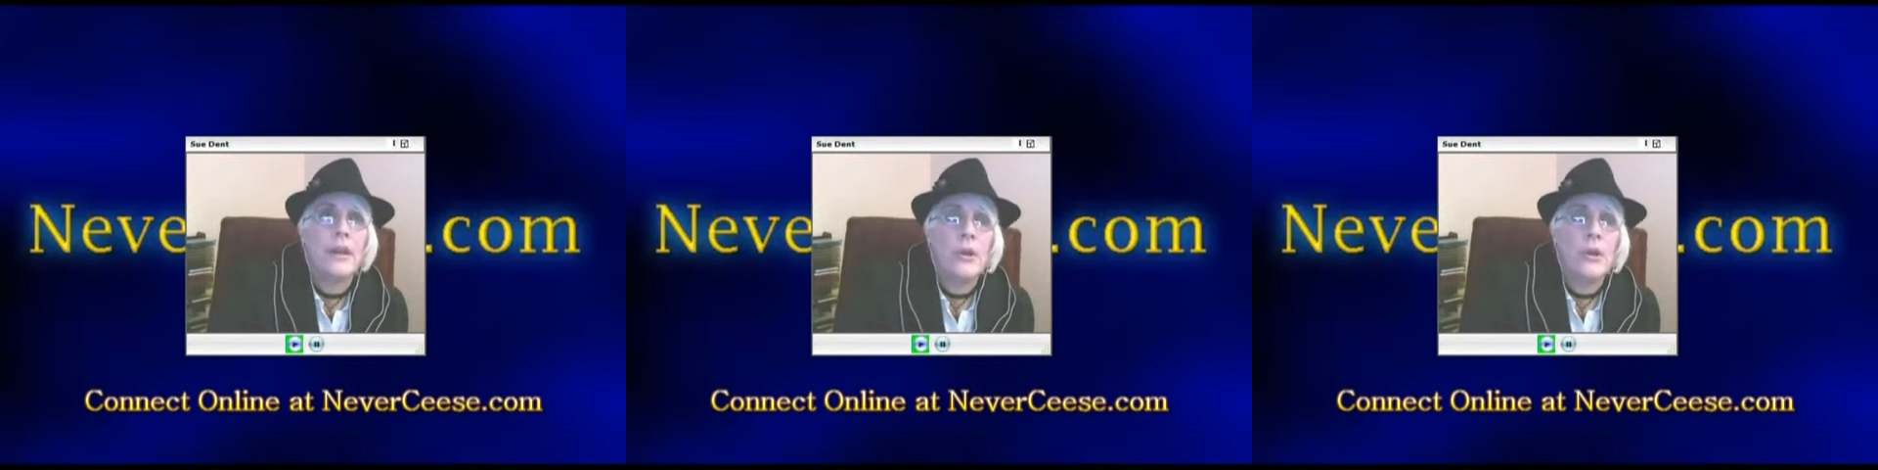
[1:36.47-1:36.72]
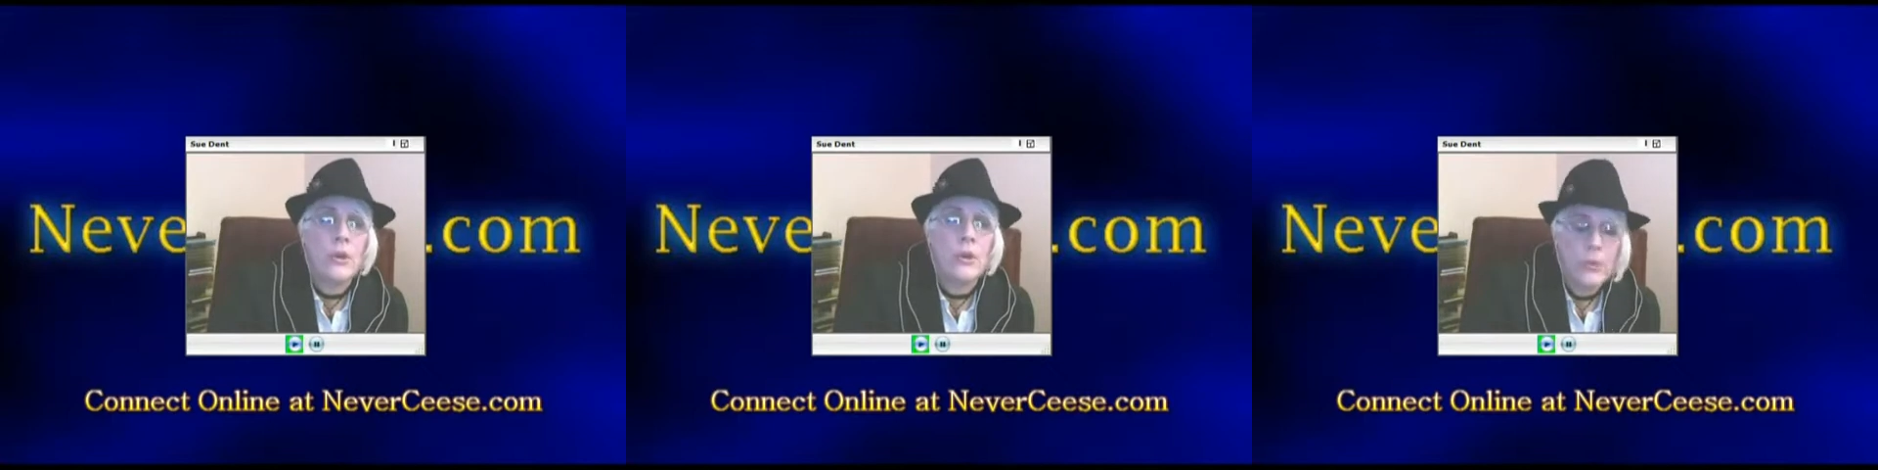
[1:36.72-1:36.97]

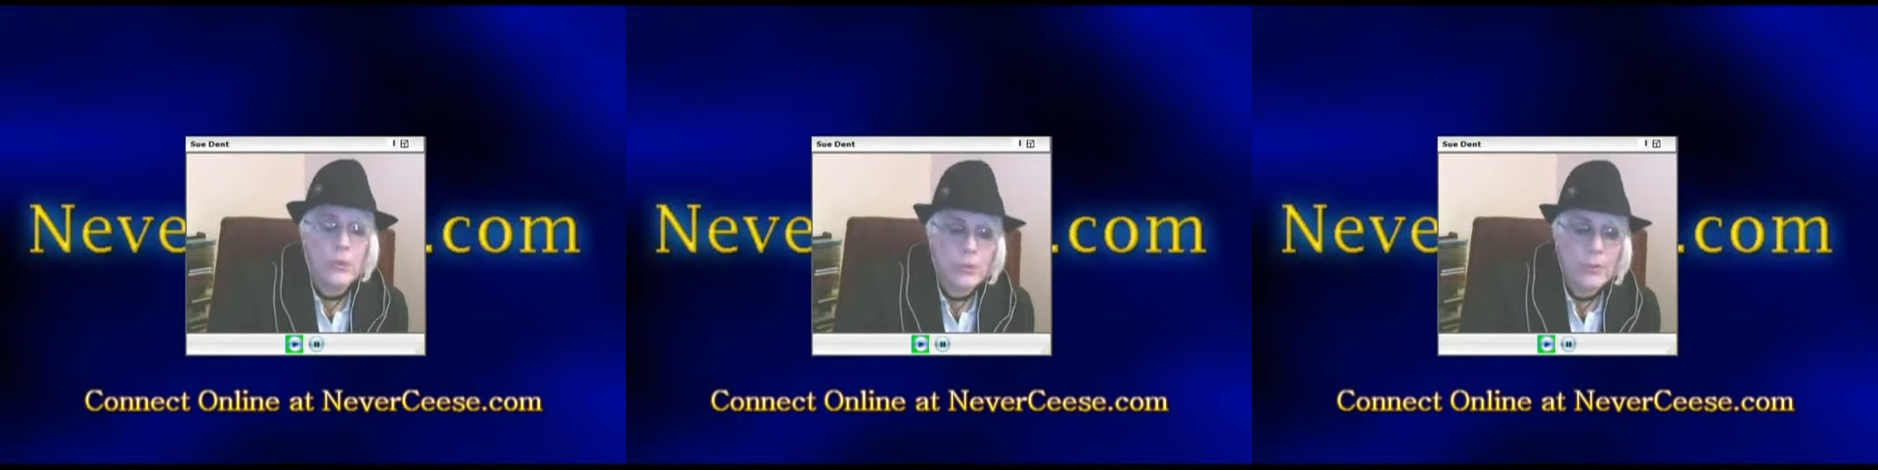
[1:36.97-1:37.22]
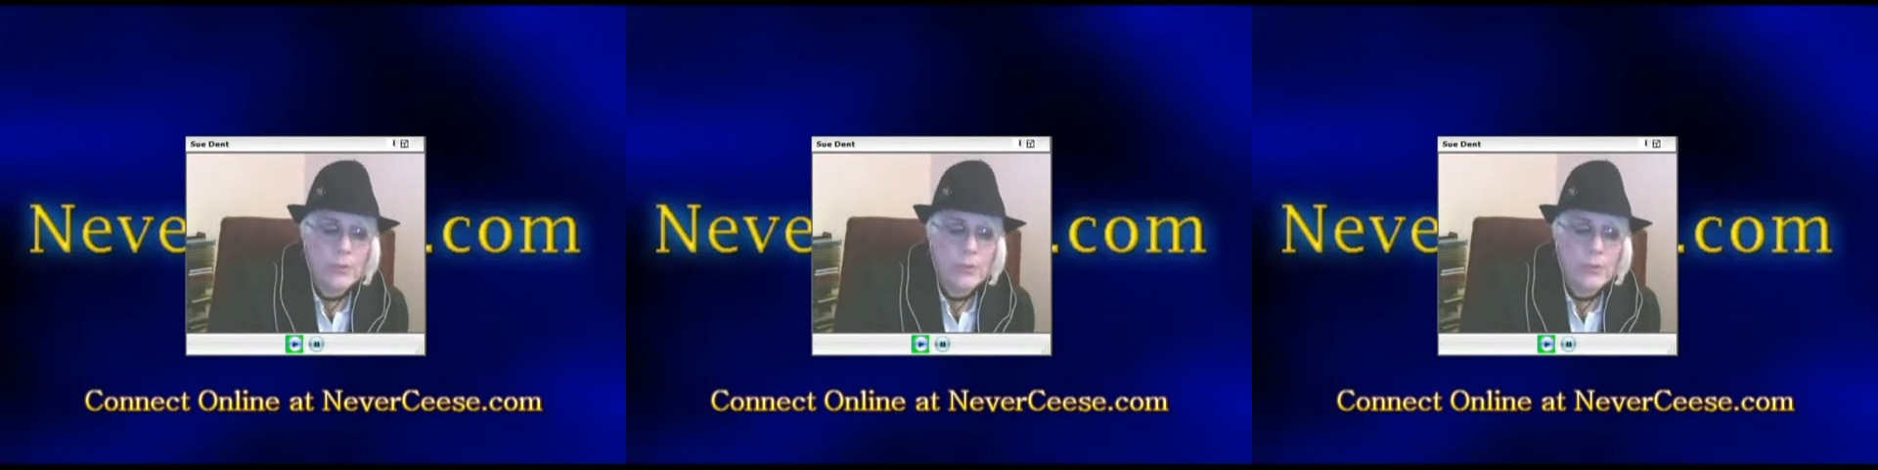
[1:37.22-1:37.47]
So
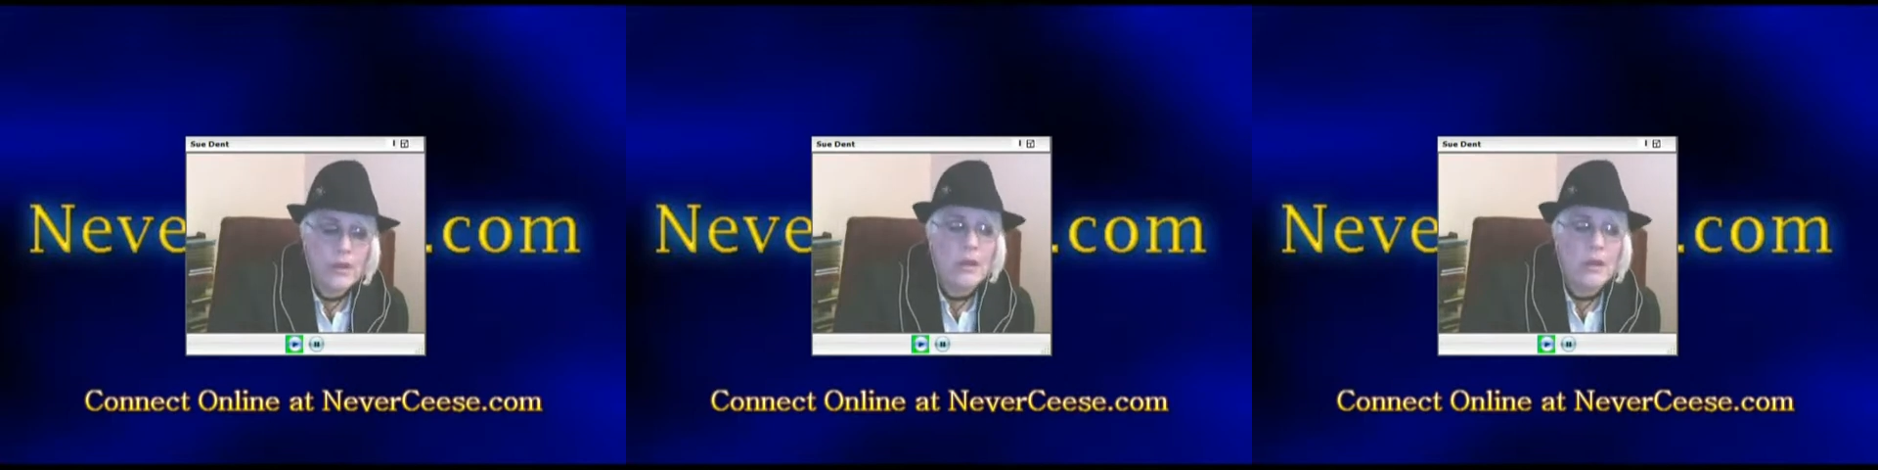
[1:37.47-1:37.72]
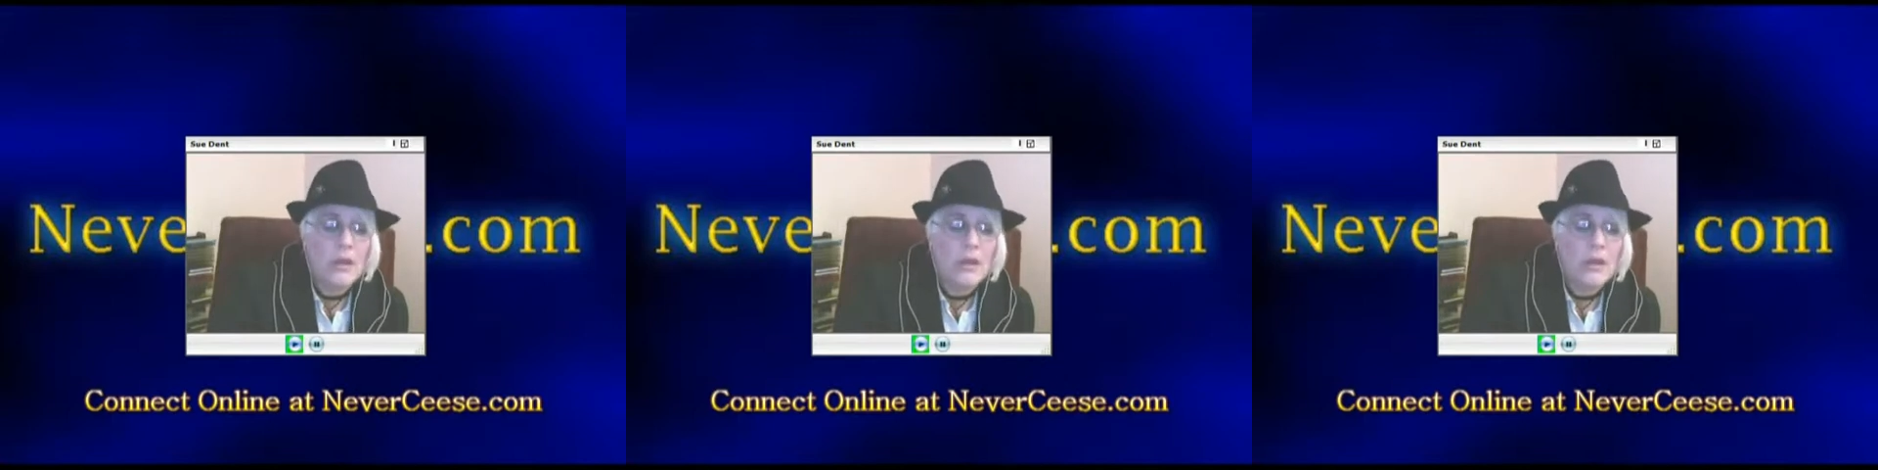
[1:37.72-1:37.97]
I
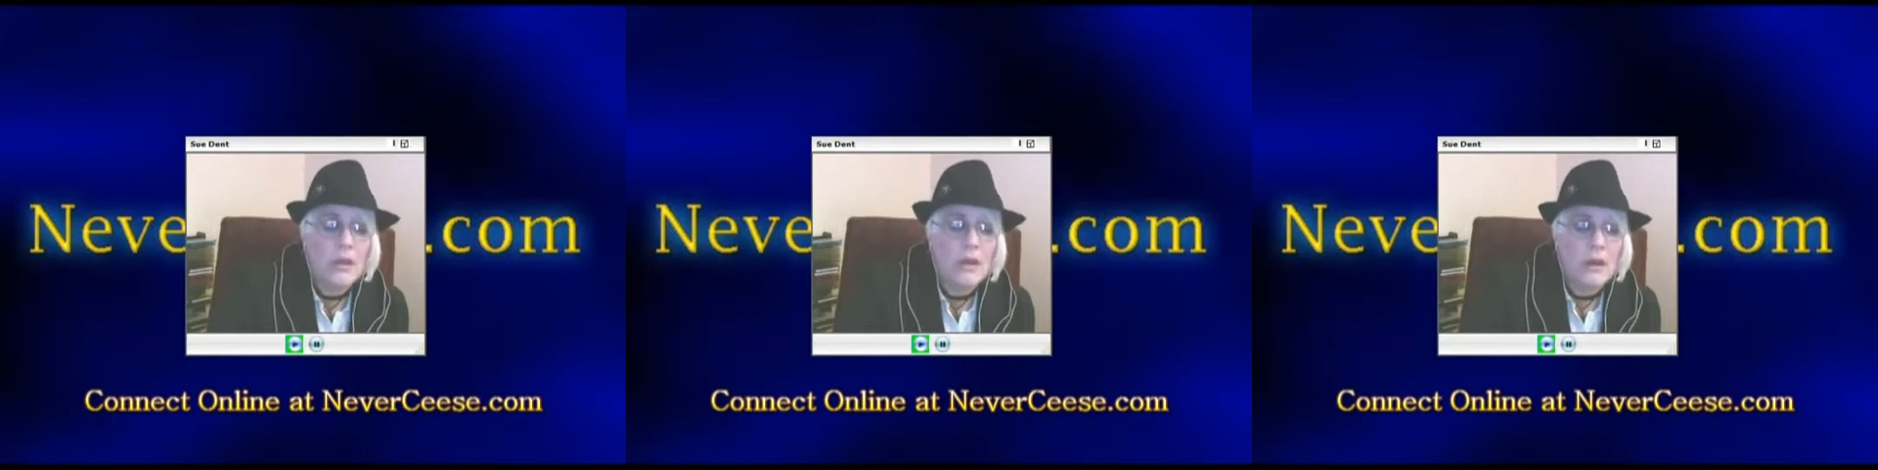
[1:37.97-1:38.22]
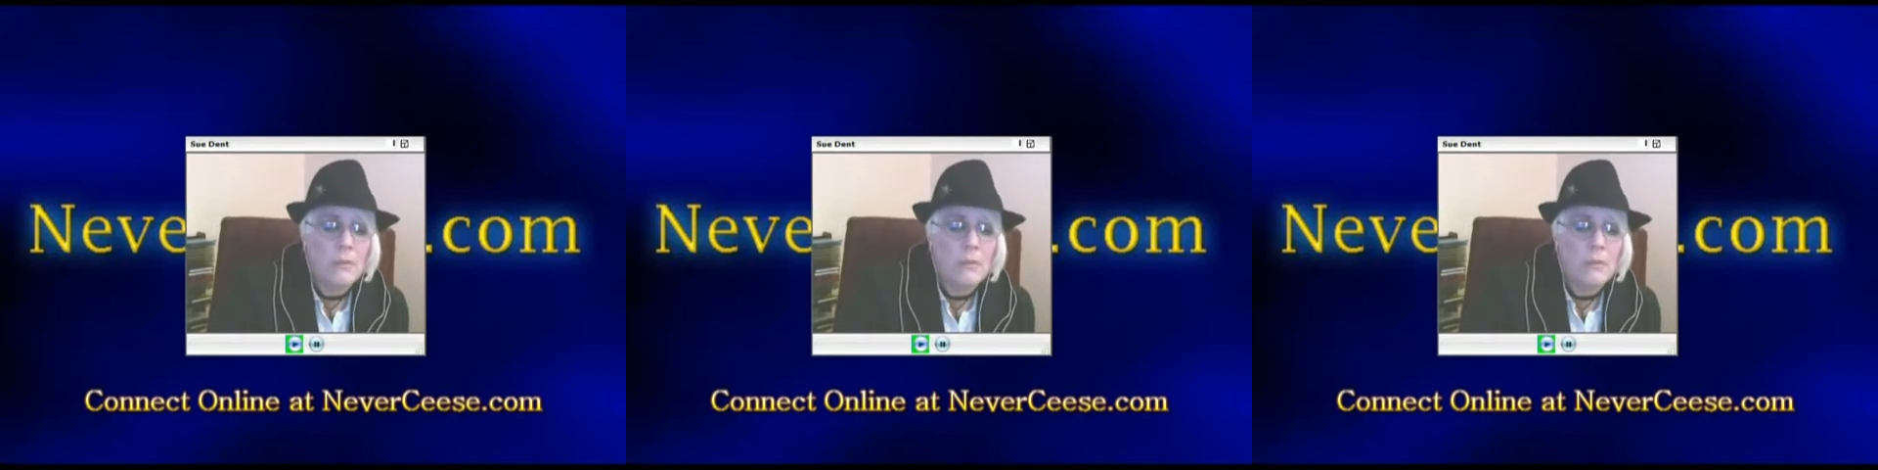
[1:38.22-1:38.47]

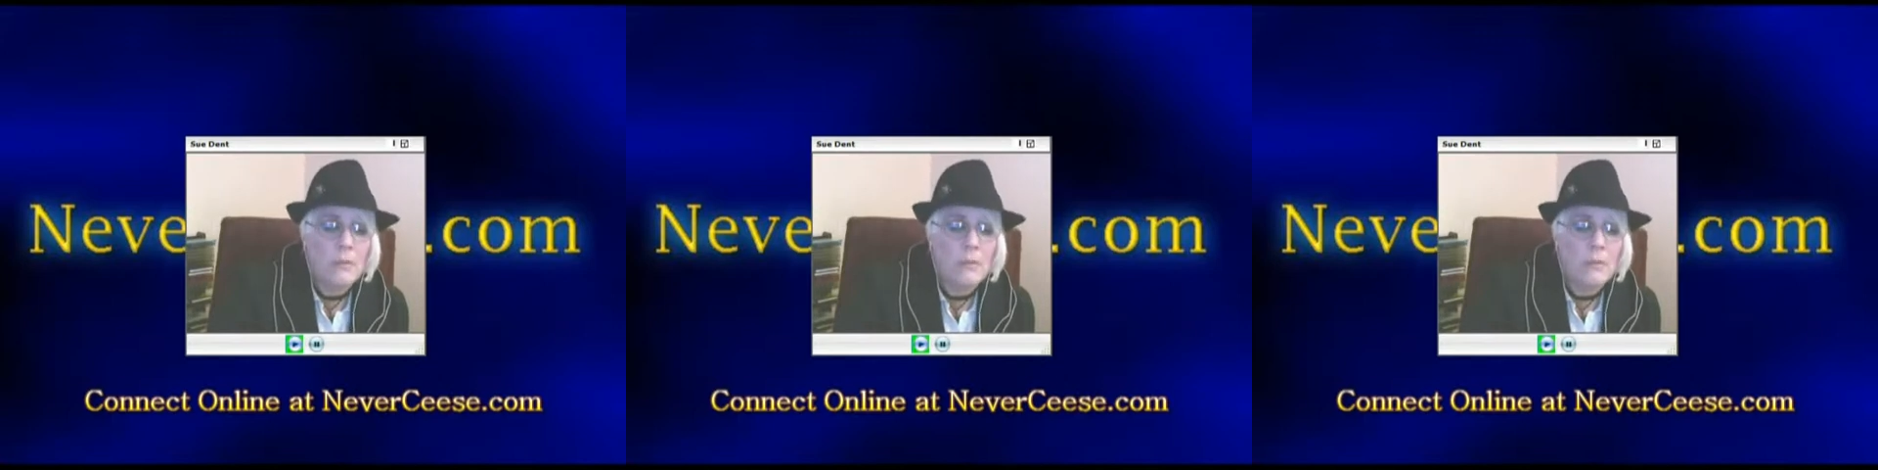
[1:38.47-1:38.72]
knew,